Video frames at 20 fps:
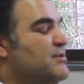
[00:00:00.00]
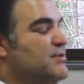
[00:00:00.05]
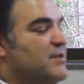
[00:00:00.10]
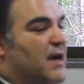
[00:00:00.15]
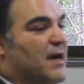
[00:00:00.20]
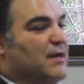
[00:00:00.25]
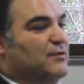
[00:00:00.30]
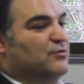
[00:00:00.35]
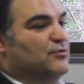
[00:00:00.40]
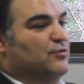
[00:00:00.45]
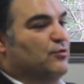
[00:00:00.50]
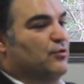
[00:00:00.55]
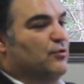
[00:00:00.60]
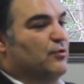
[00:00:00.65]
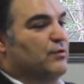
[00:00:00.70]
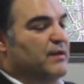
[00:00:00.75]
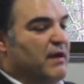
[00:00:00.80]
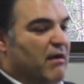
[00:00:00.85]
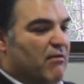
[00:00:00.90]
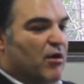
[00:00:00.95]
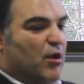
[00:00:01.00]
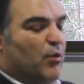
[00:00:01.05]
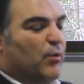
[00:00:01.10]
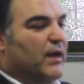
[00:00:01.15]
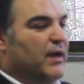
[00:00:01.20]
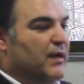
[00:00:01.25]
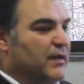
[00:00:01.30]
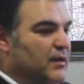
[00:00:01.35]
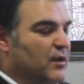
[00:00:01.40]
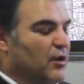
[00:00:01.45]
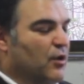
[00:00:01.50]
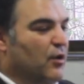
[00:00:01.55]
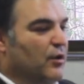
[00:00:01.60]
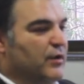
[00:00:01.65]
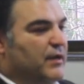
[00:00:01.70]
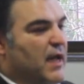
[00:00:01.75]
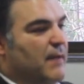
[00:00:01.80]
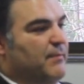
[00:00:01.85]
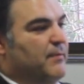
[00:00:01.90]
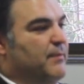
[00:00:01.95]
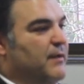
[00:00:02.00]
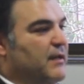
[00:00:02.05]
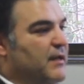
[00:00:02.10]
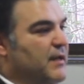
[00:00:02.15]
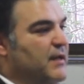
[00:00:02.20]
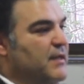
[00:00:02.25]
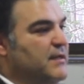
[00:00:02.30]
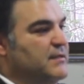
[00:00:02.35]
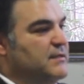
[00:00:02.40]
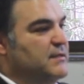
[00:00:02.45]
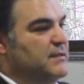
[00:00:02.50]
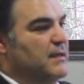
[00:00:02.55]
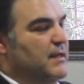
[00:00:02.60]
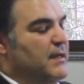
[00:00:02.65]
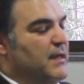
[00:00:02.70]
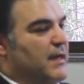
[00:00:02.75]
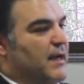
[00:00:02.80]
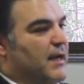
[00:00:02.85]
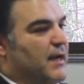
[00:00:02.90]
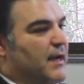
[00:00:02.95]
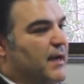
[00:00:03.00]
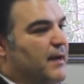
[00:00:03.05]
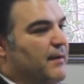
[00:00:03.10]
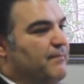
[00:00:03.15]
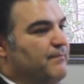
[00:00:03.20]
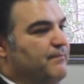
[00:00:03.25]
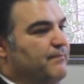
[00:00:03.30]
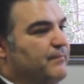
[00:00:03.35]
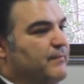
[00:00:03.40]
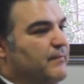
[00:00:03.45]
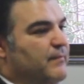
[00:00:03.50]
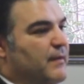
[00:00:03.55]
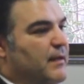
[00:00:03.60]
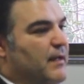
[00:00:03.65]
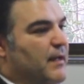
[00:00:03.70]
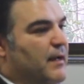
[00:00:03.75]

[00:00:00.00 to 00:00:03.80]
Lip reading: start to narrow in on capabilities that